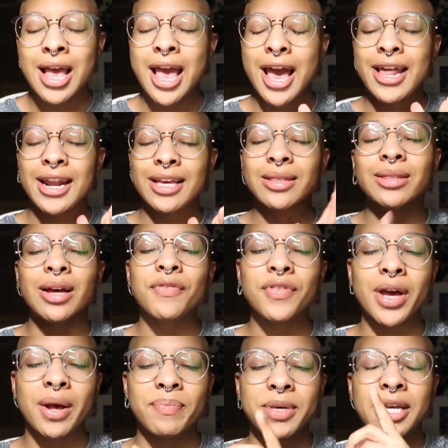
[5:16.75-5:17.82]
And I love
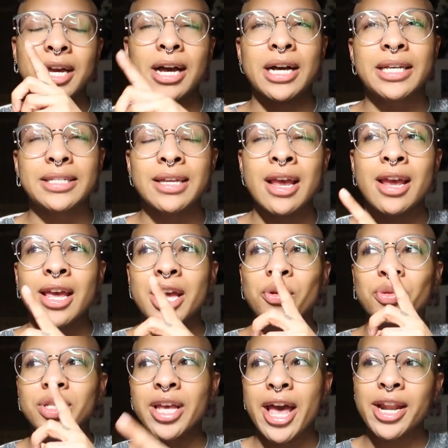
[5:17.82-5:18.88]
that because it
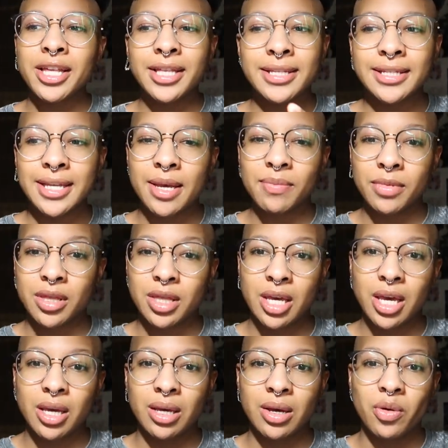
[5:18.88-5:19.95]
was kind of the same
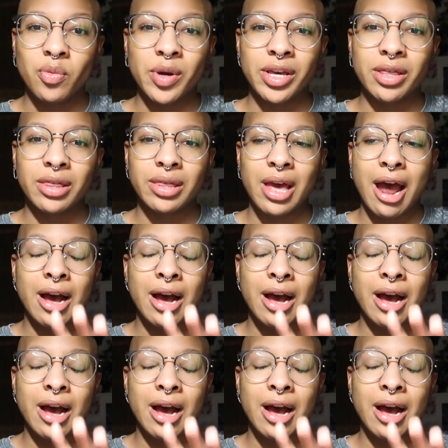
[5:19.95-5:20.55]
thing with